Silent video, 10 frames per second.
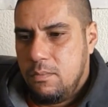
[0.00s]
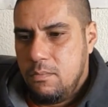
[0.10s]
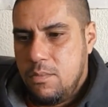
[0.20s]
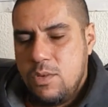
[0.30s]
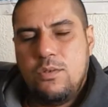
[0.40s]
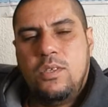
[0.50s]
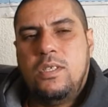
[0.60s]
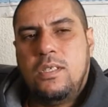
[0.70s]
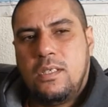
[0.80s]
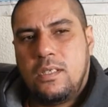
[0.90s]

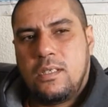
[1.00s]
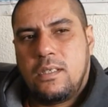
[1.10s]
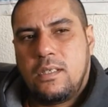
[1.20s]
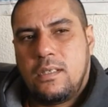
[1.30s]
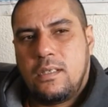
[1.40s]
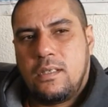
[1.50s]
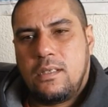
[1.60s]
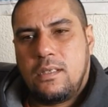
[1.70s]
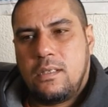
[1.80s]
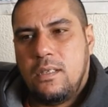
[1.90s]
Music,
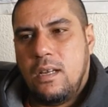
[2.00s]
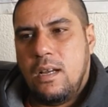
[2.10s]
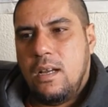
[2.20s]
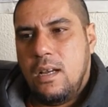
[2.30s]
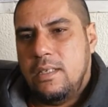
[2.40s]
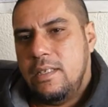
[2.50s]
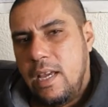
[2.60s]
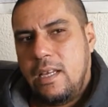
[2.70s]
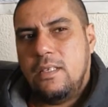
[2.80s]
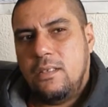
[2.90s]
a
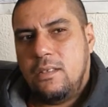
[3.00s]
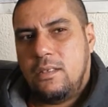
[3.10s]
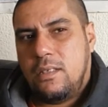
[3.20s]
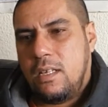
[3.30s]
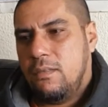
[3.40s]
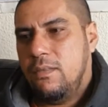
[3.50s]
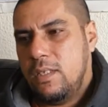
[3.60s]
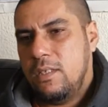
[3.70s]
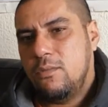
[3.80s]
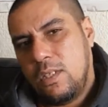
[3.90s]
dance that
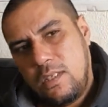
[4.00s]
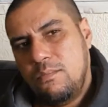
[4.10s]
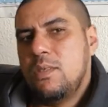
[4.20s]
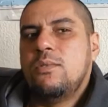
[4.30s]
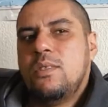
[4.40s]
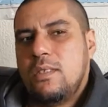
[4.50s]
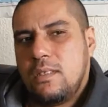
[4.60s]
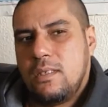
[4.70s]
fitted with the music.